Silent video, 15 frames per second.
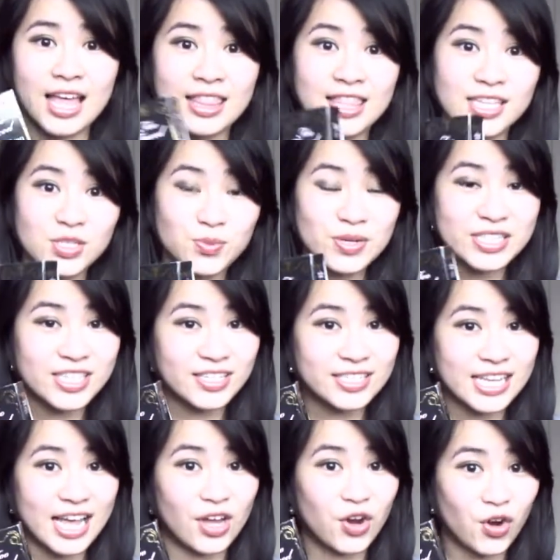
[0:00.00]
This retails
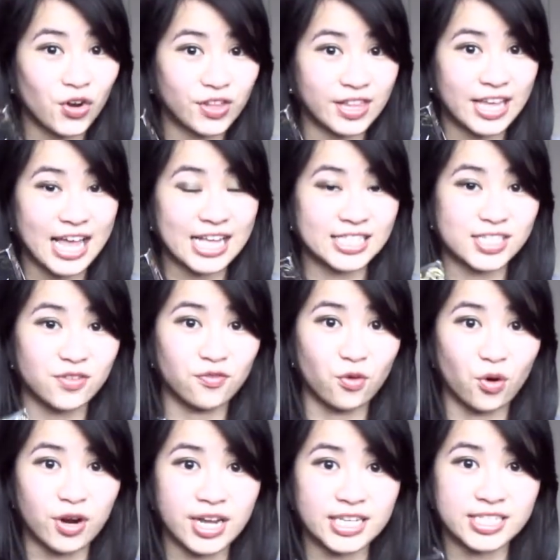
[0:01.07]
currently at
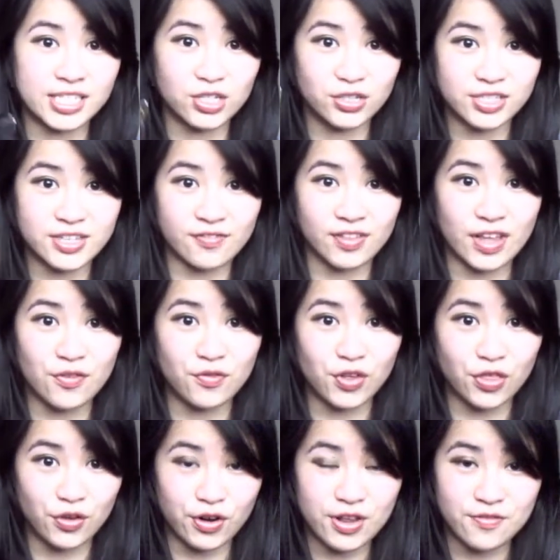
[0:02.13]
Sephora exclusively for
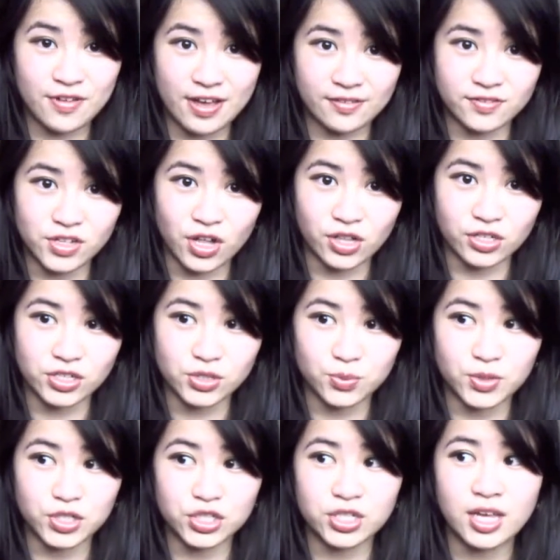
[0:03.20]
$35,
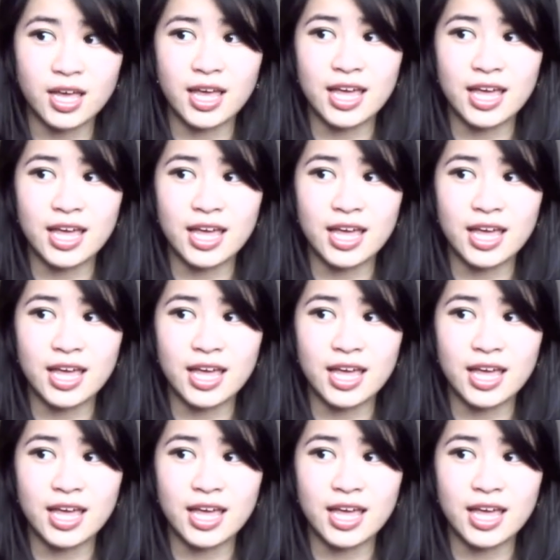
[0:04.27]
which